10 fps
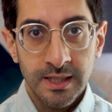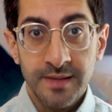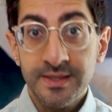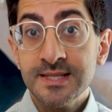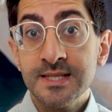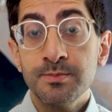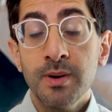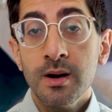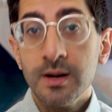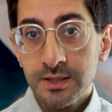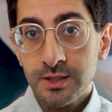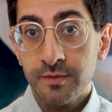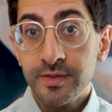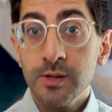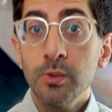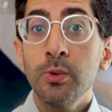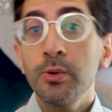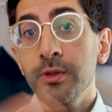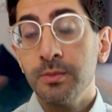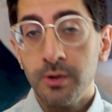and this is part of the
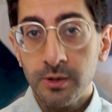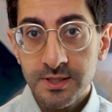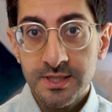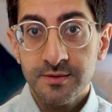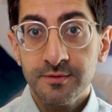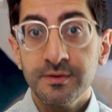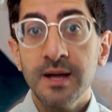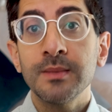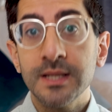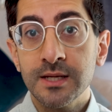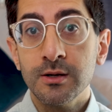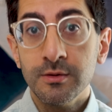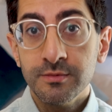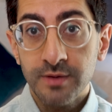orthopox family of